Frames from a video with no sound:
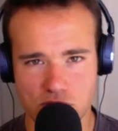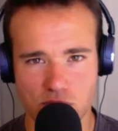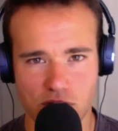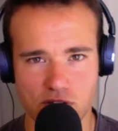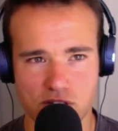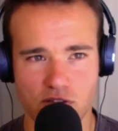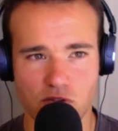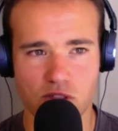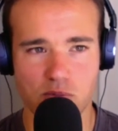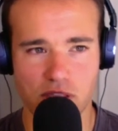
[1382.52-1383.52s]
surround yourself
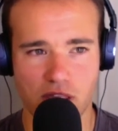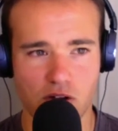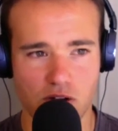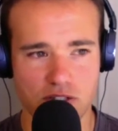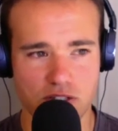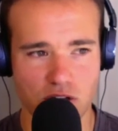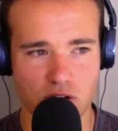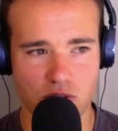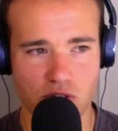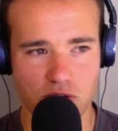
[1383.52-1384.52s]
with, but then
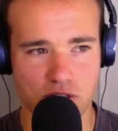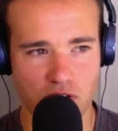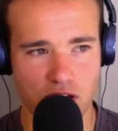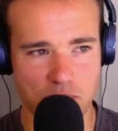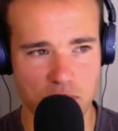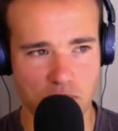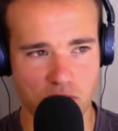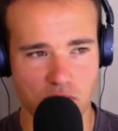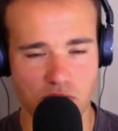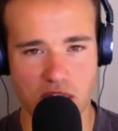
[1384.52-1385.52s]
also those 5 people
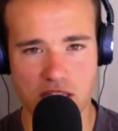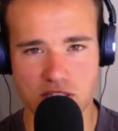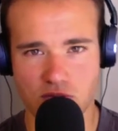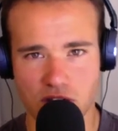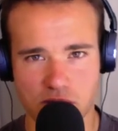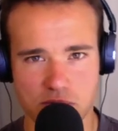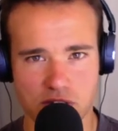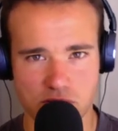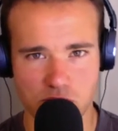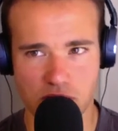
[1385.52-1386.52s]
and who they surround
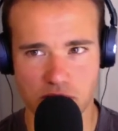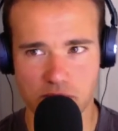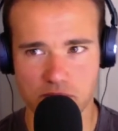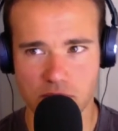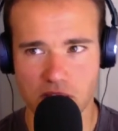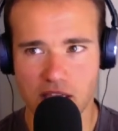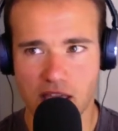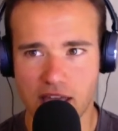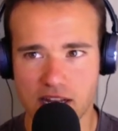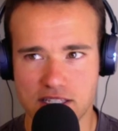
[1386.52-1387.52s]
themselves with.
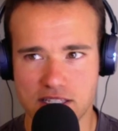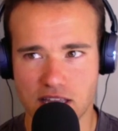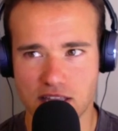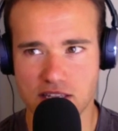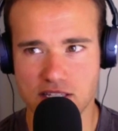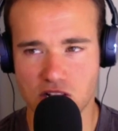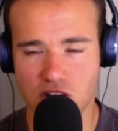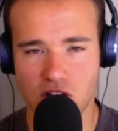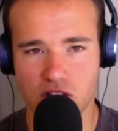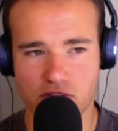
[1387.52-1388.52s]
And it's like this
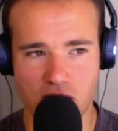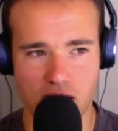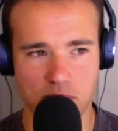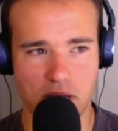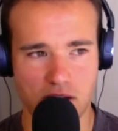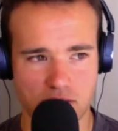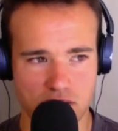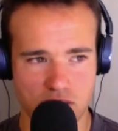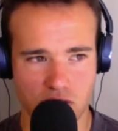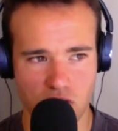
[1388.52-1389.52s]
law of compound.
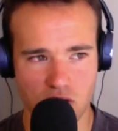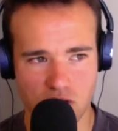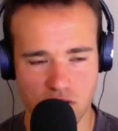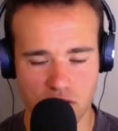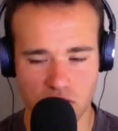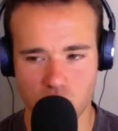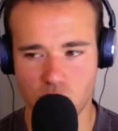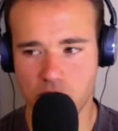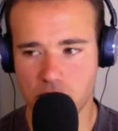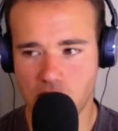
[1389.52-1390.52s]
It's the law,
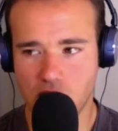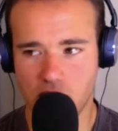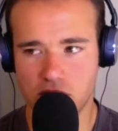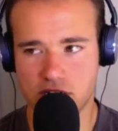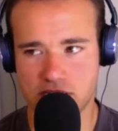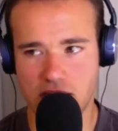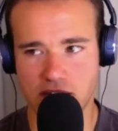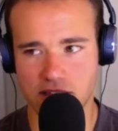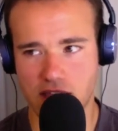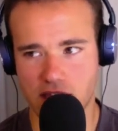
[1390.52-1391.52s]

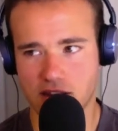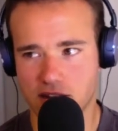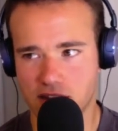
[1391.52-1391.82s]
understanding that